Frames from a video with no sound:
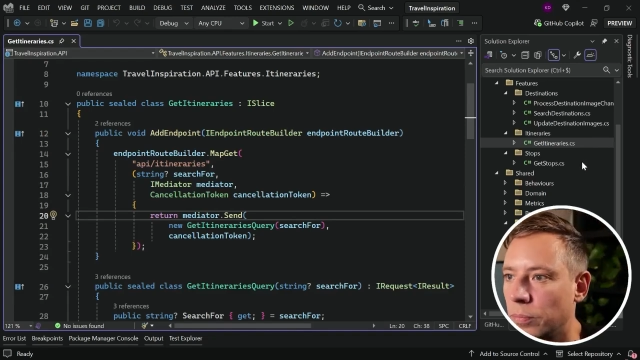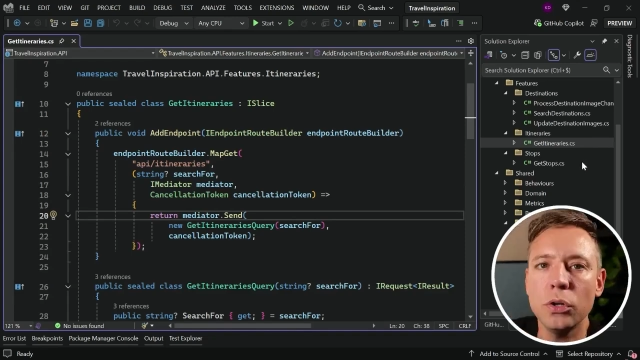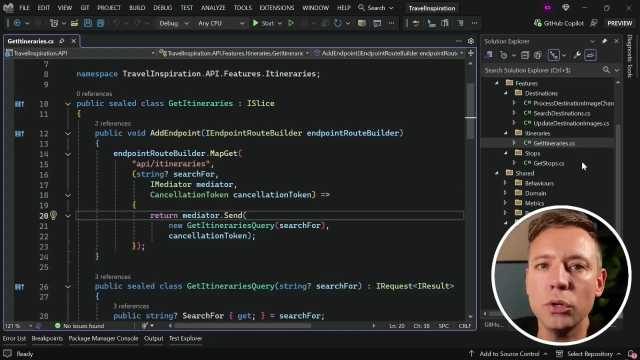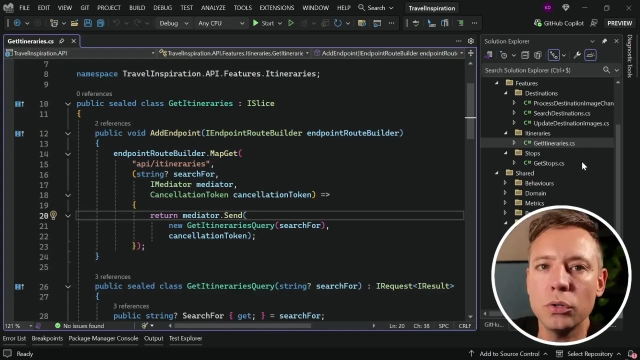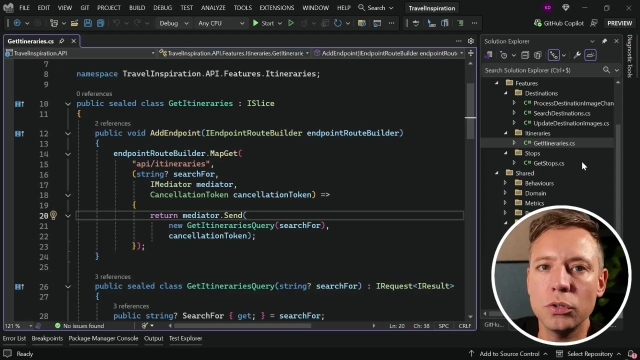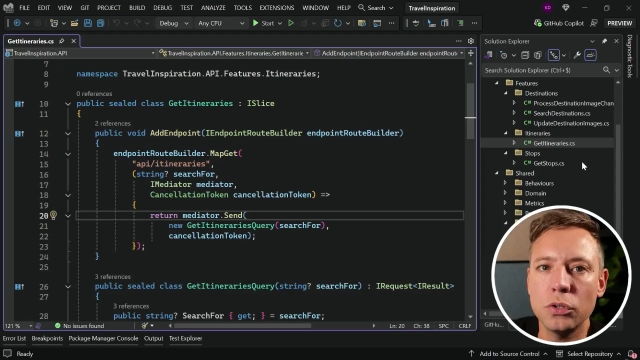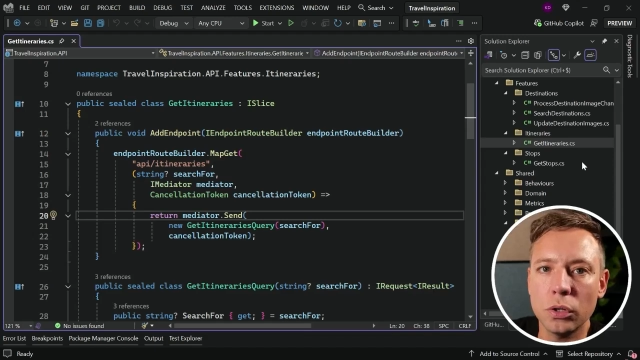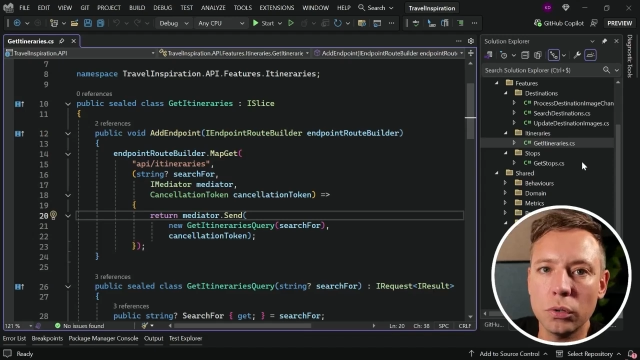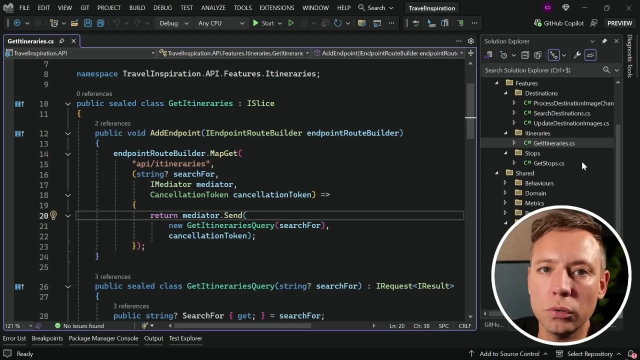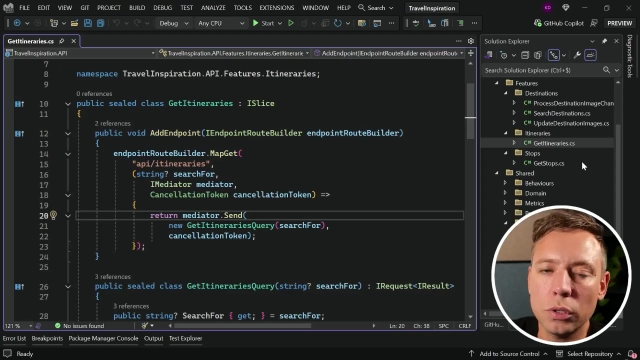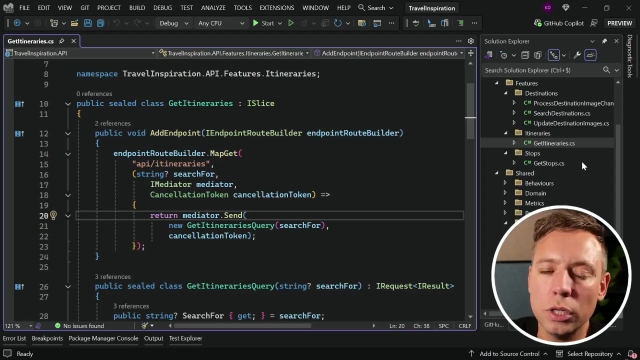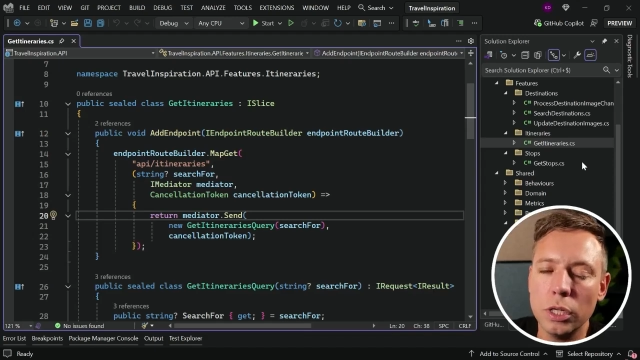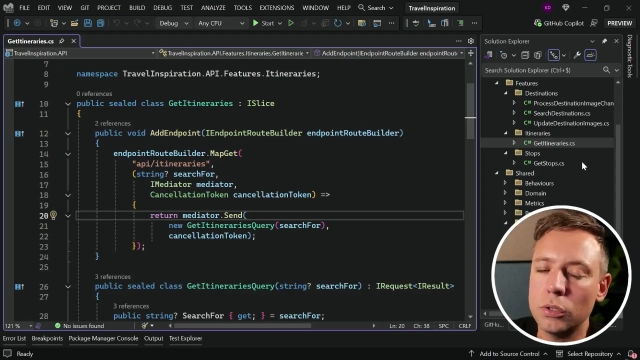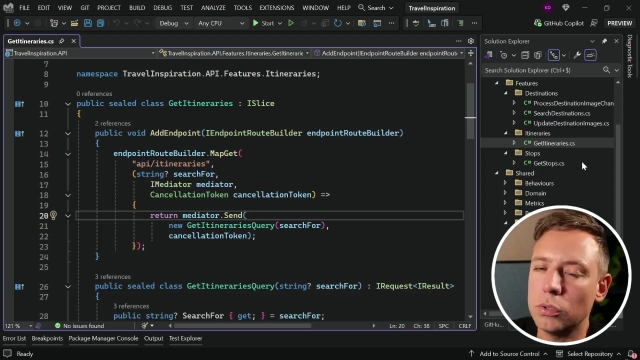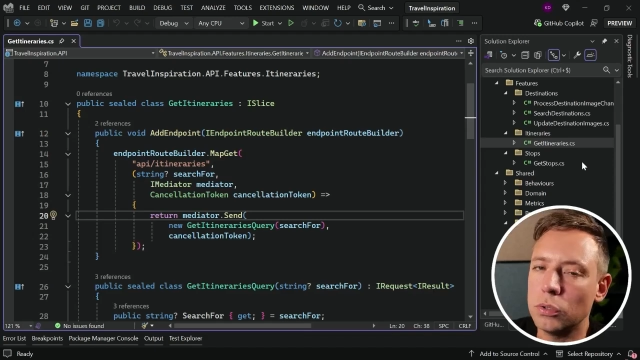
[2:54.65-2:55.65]
You don't
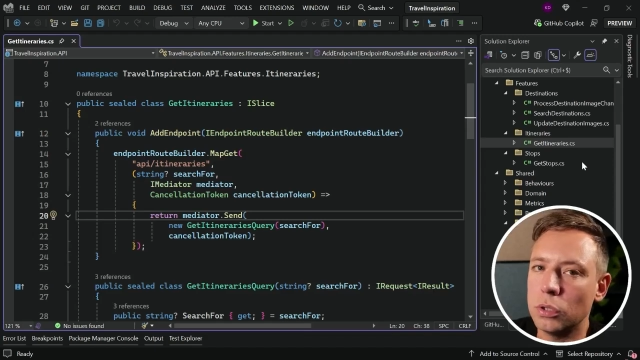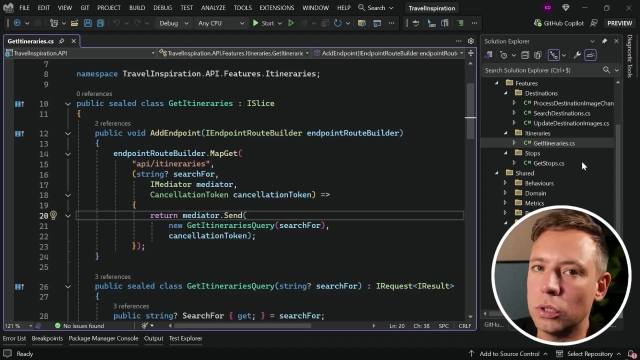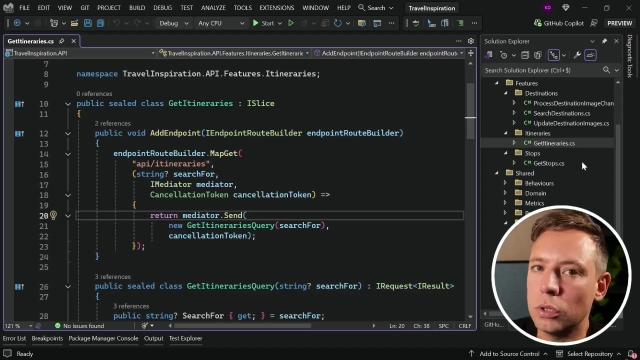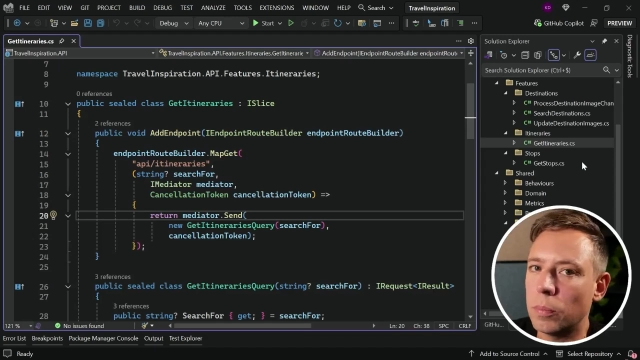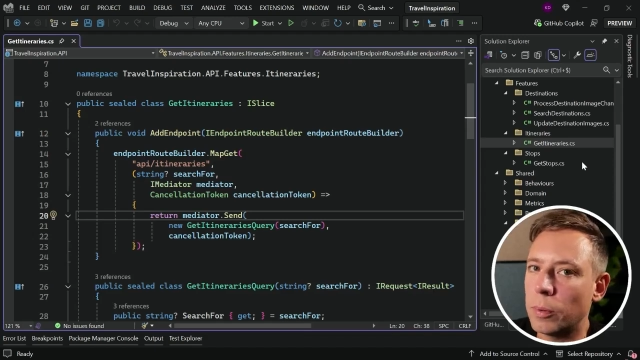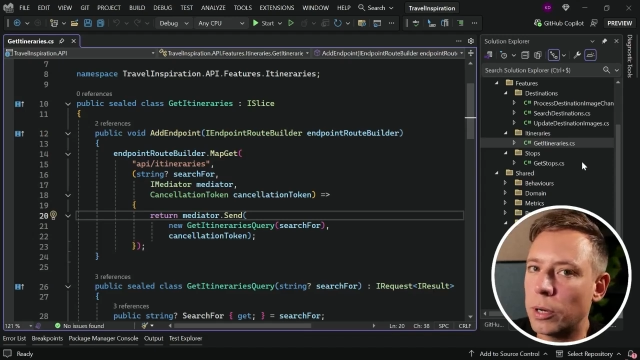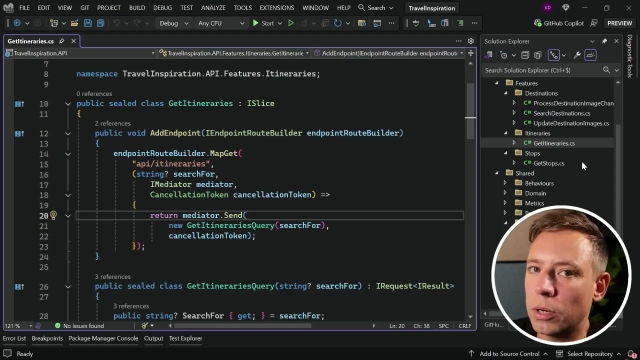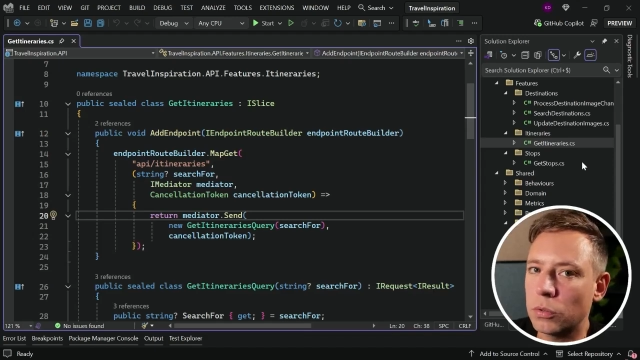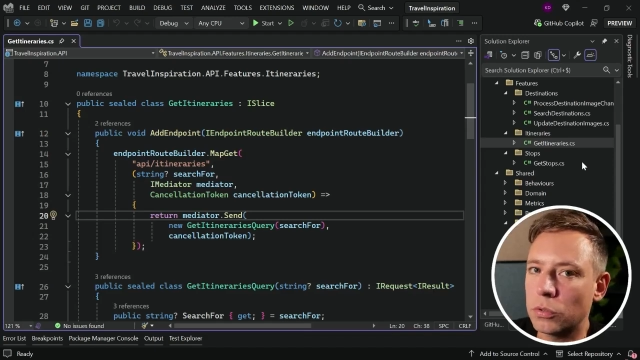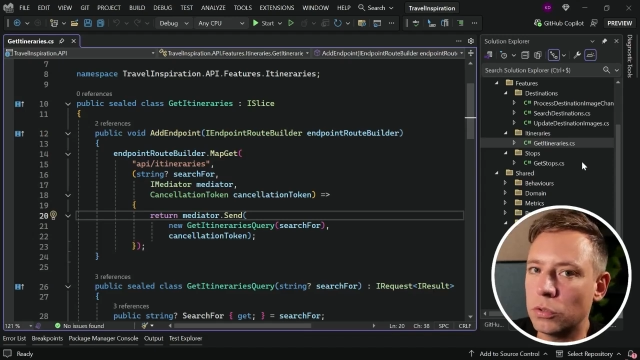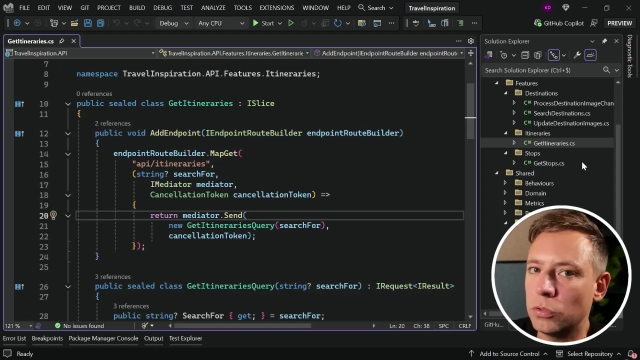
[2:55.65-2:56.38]
need to know about